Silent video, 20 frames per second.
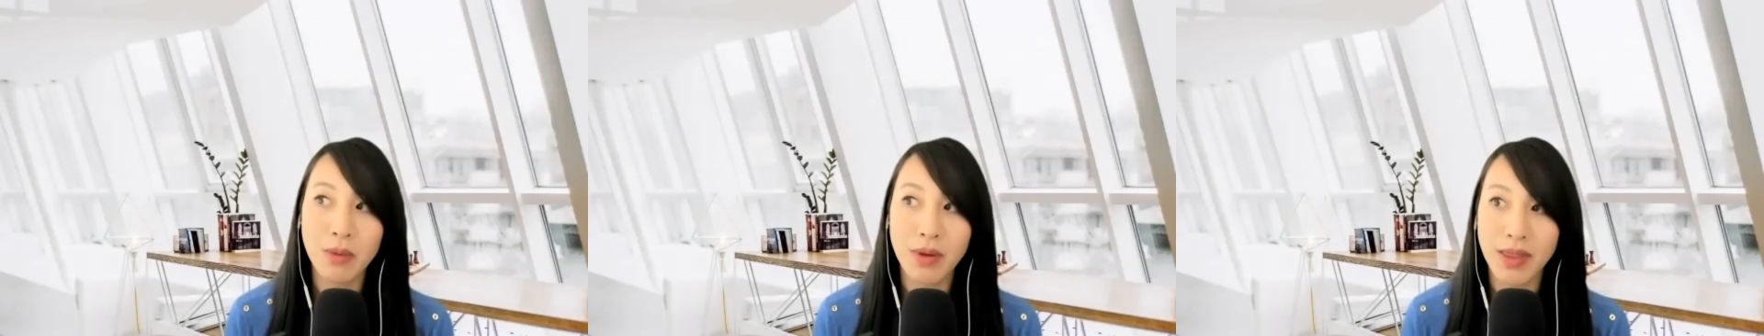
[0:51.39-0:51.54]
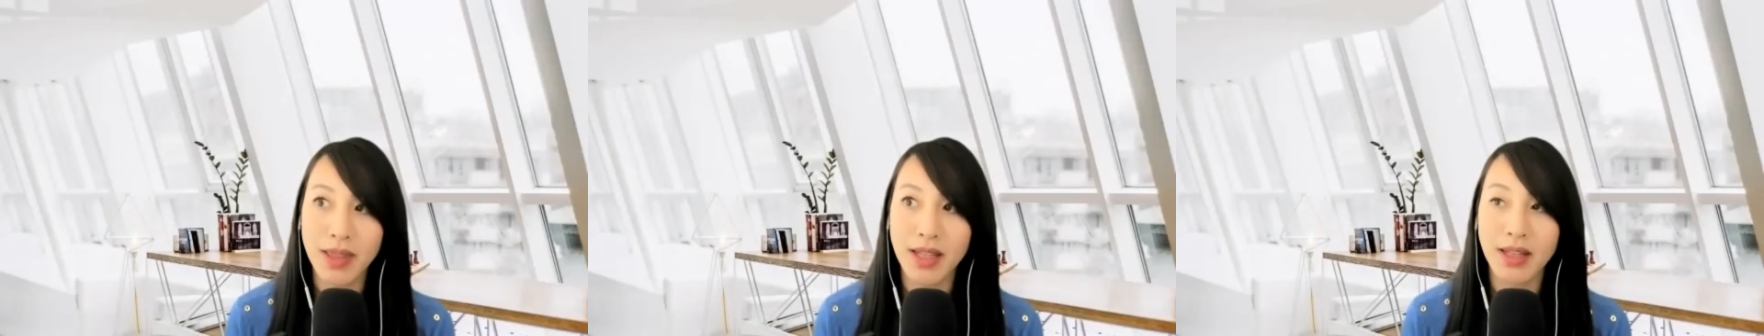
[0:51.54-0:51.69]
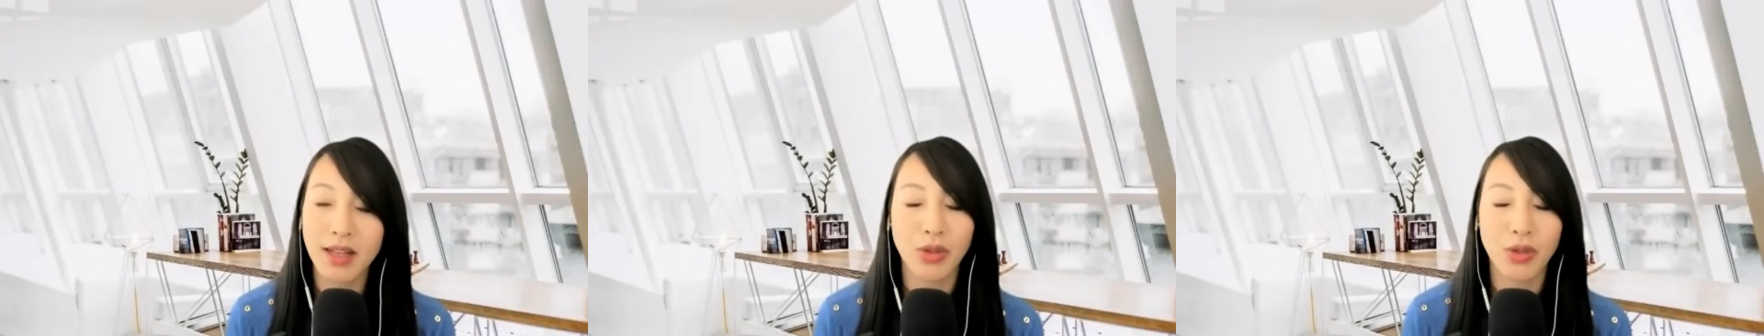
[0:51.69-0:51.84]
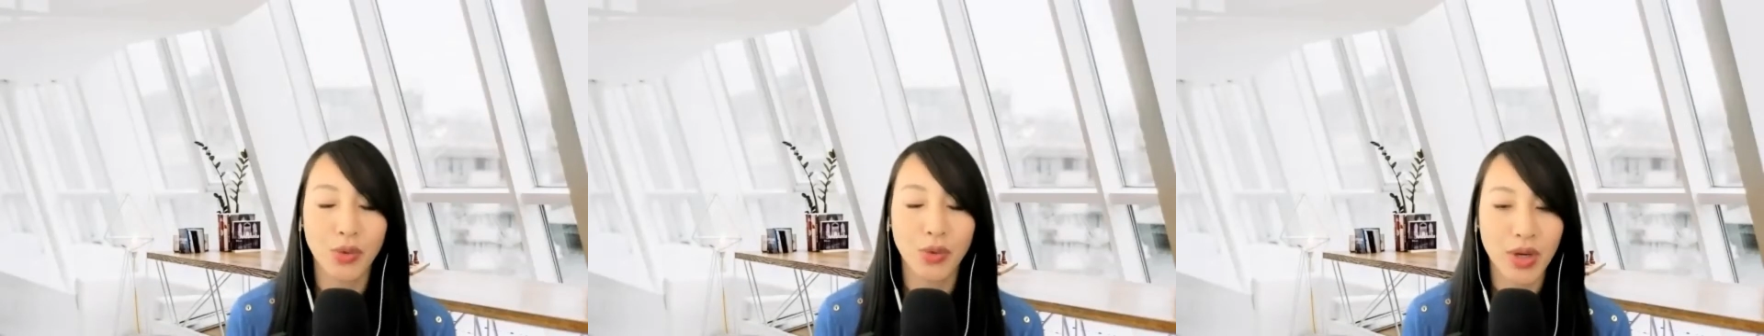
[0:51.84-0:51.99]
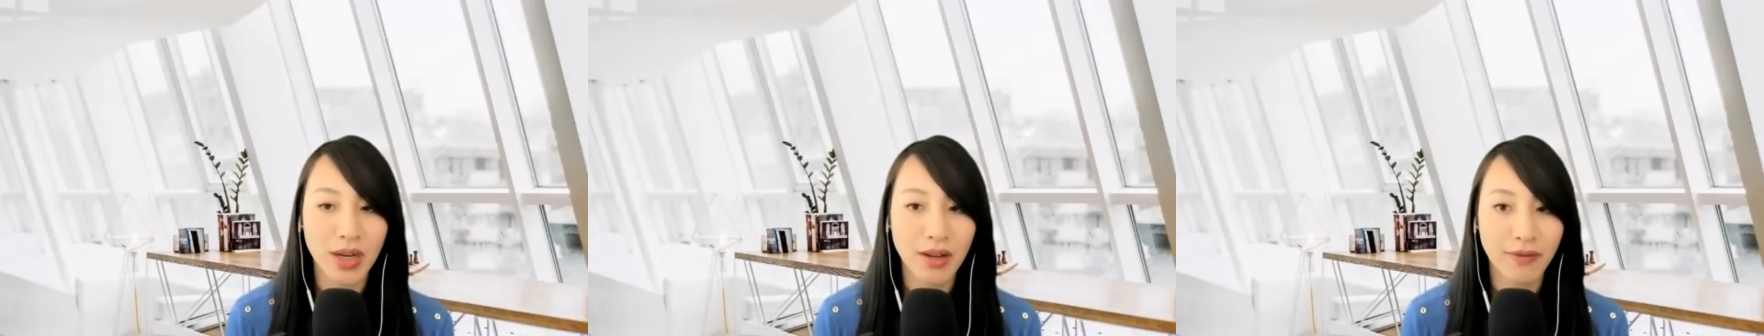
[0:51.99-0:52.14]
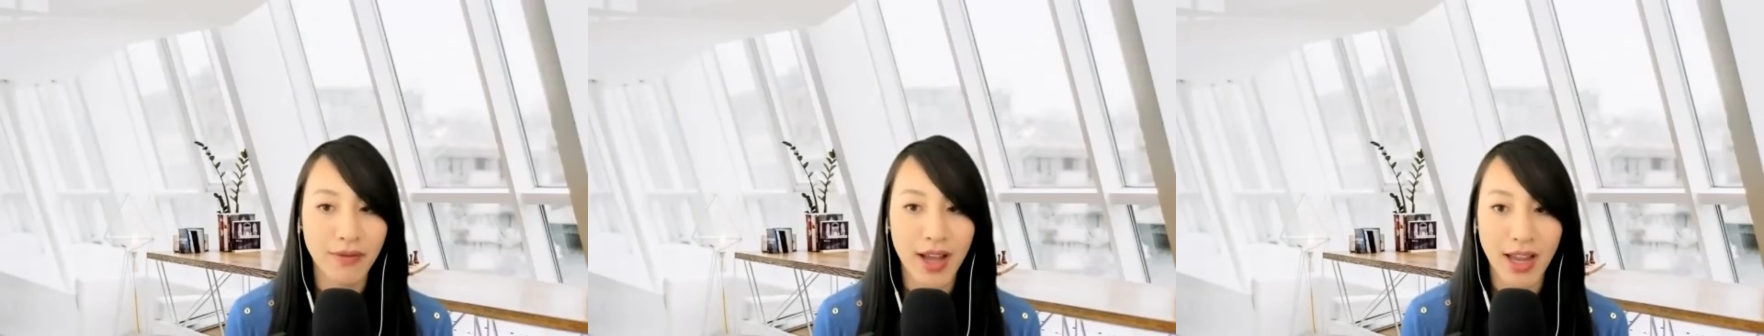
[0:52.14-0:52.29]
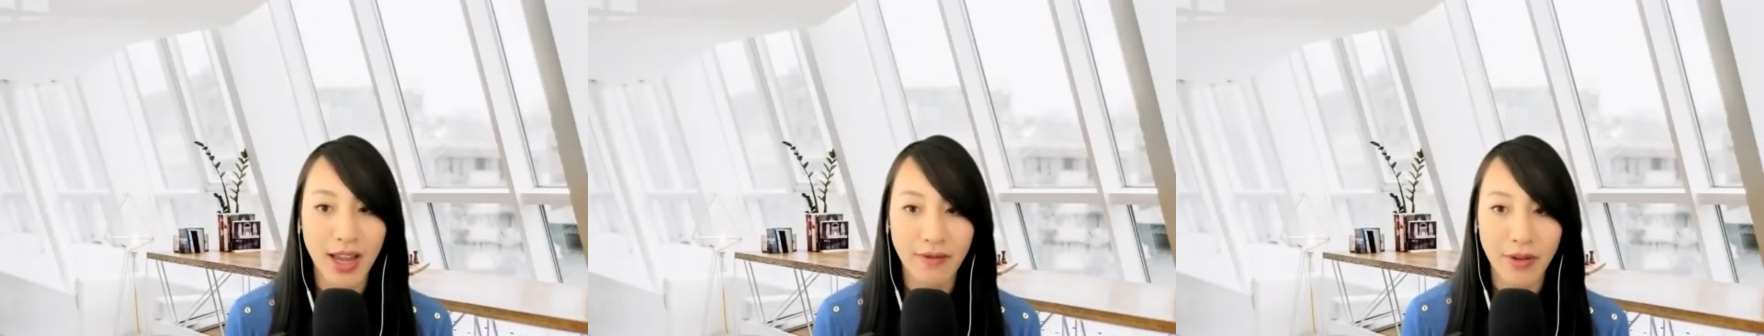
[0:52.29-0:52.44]
within the 3 to
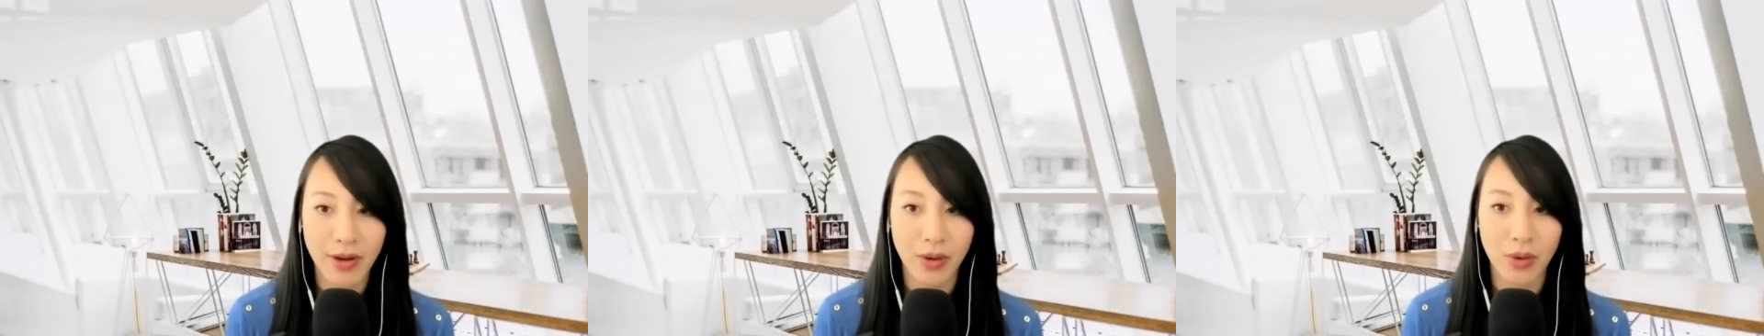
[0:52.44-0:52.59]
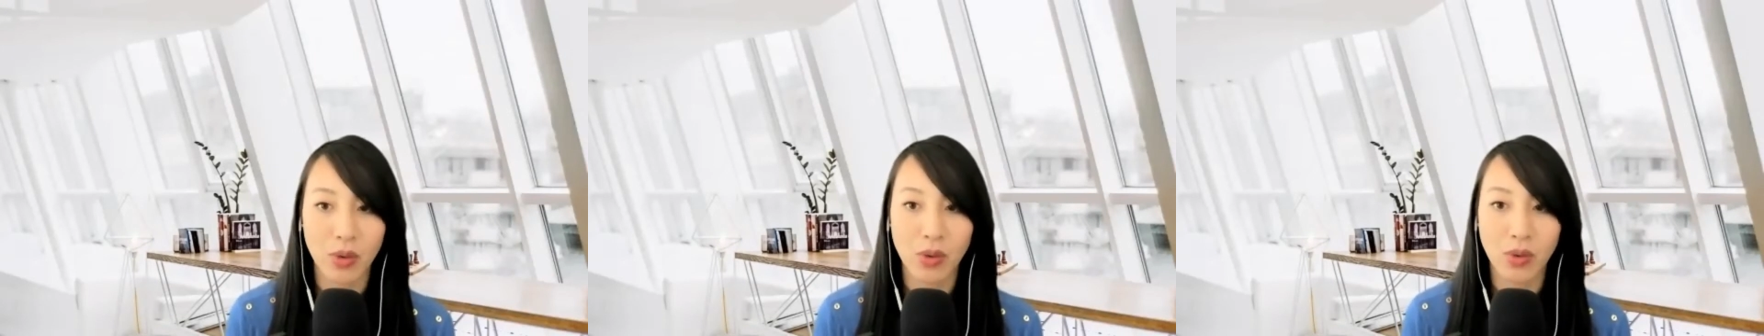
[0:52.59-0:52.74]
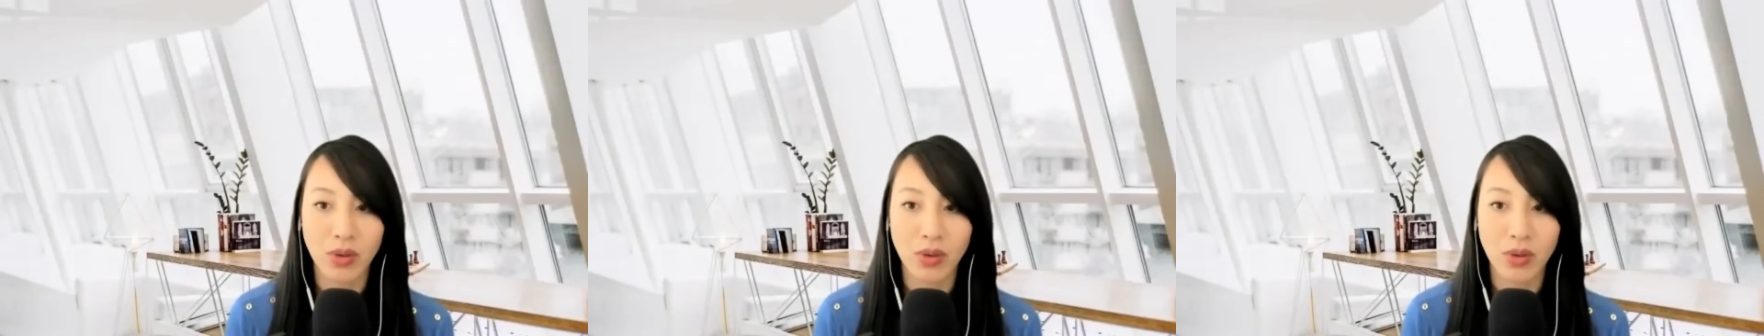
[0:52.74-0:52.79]
5 year